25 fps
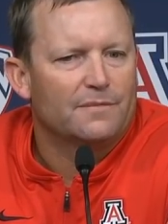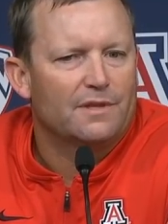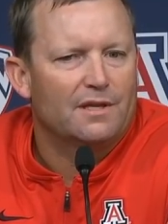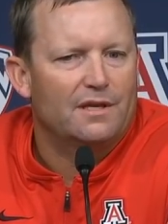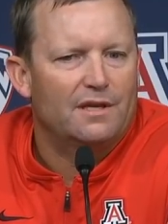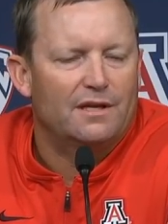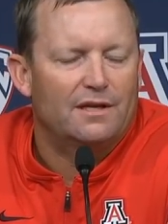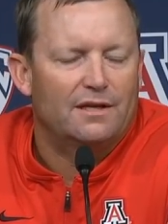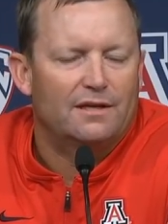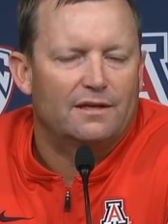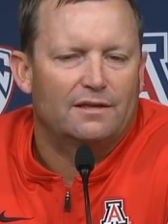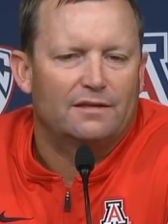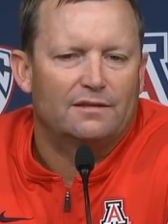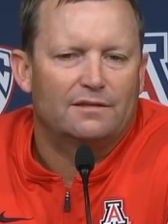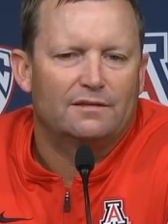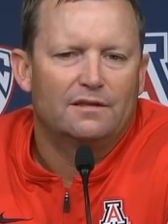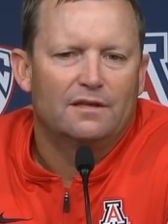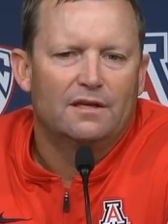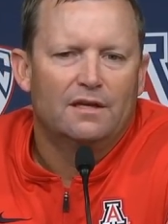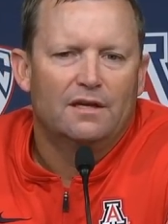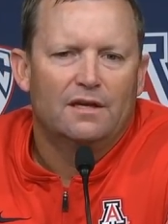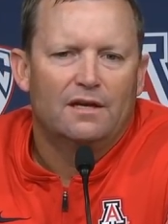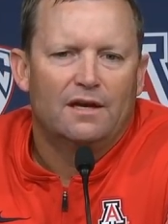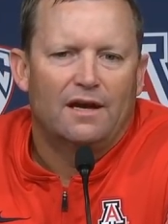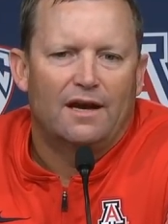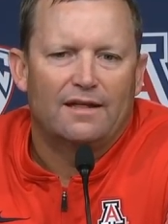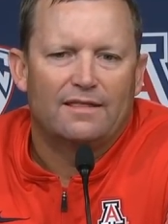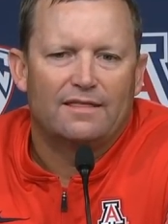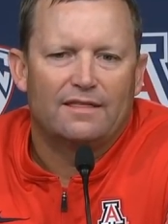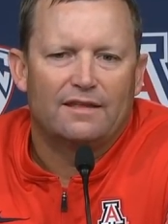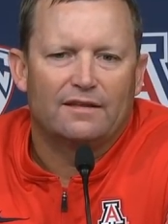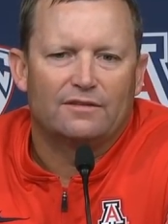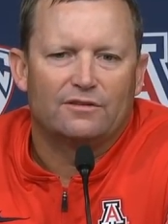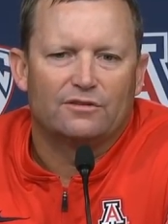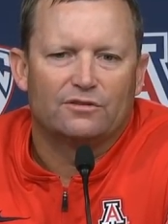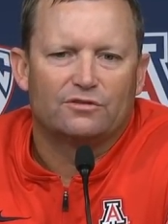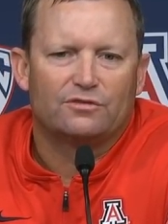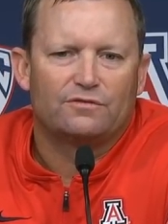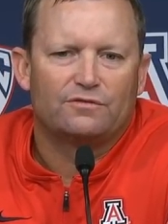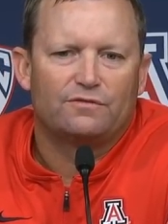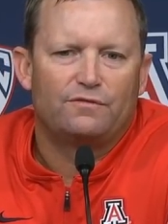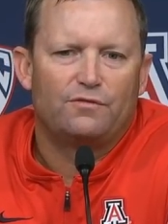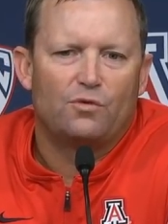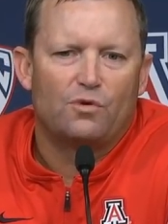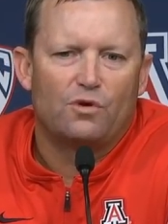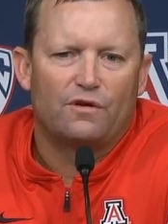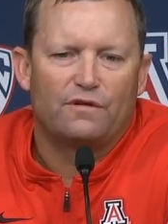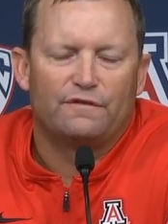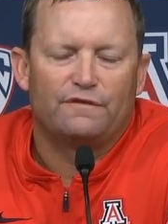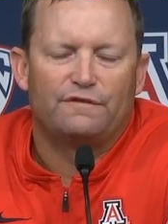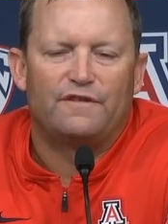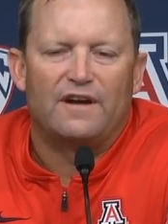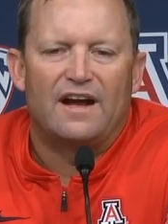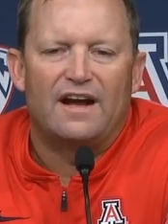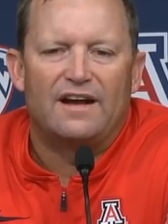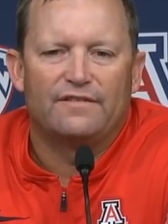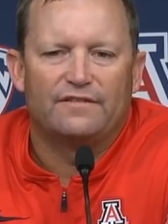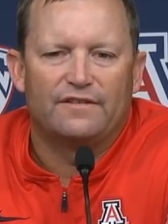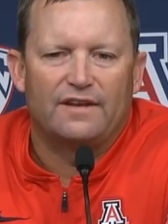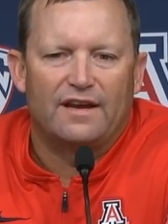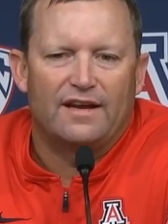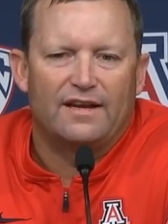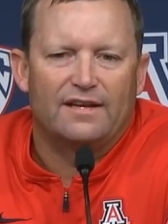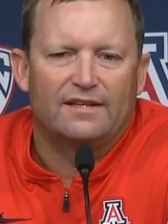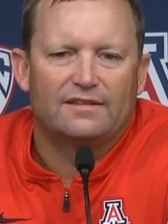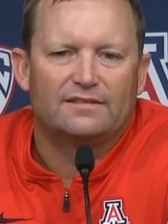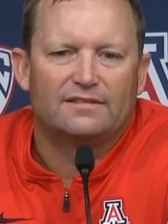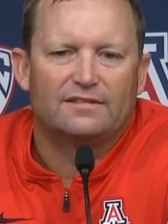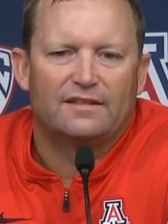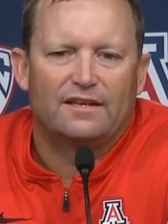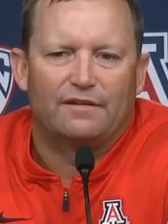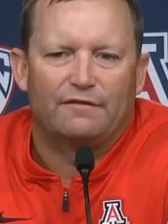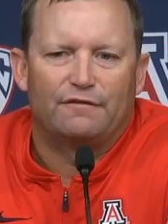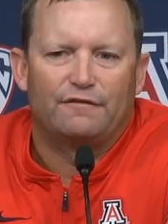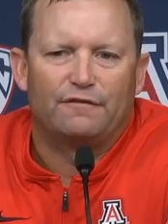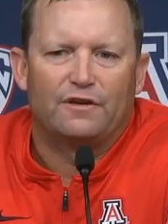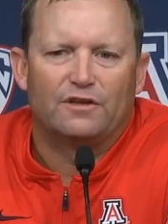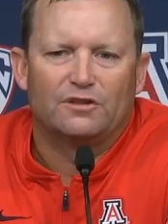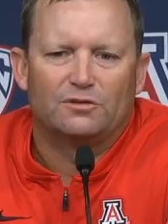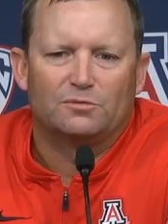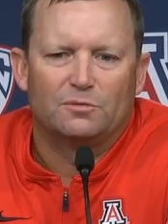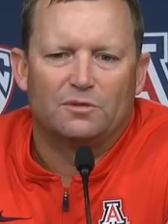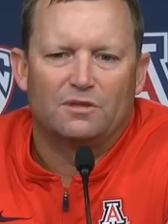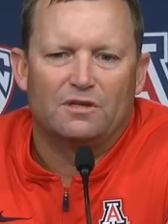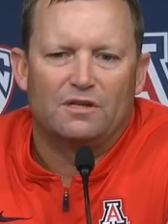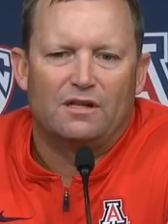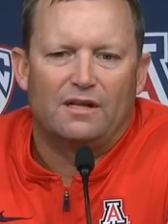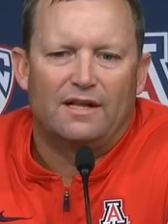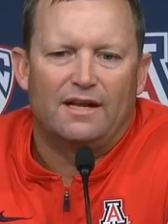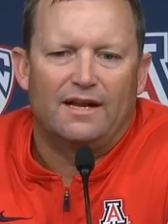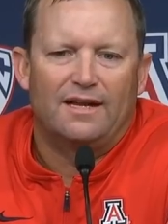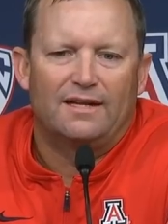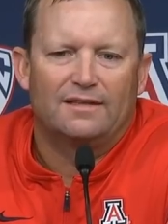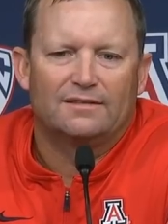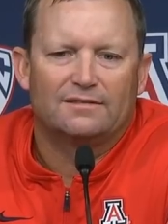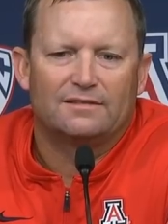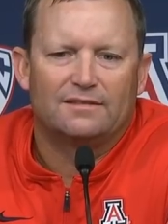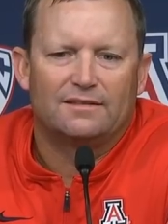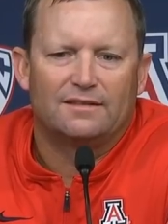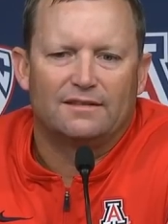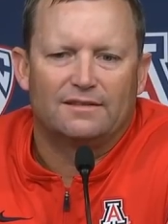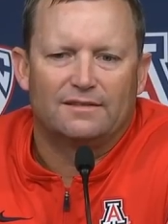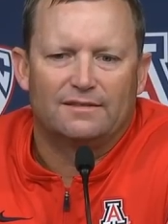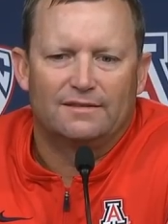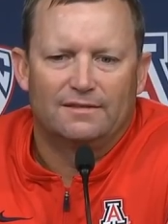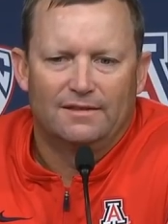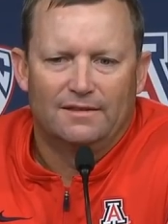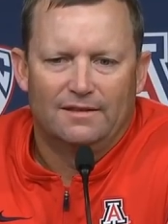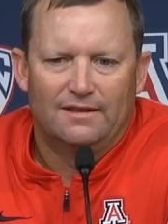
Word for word: And I think there's four or five guys in that freshman class that